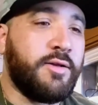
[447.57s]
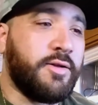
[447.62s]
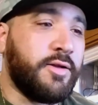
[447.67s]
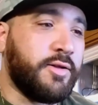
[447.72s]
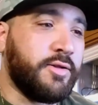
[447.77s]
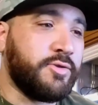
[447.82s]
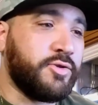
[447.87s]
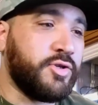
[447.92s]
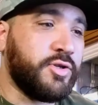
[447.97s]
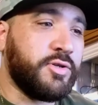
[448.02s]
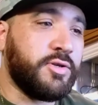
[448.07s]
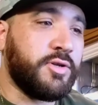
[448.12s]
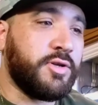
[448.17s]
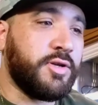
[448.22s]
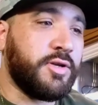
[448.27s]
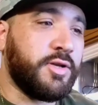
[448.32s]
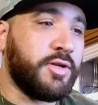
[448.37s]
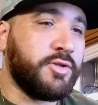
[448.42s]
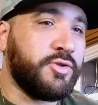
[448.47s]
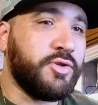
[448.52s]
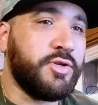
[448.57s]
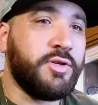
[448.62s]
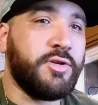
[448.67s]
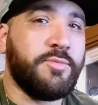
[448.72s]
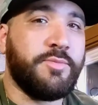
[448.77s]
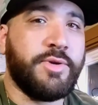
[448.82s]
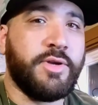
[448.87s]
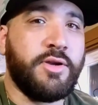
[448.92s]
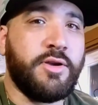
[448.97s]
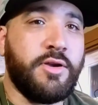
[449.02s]
I'll drink a
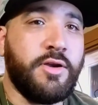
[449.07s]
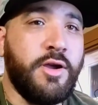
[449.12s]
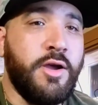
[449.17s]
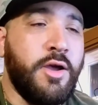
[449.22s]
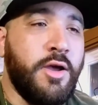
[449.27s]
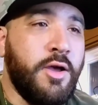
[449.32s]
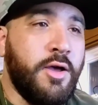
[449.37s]
beer.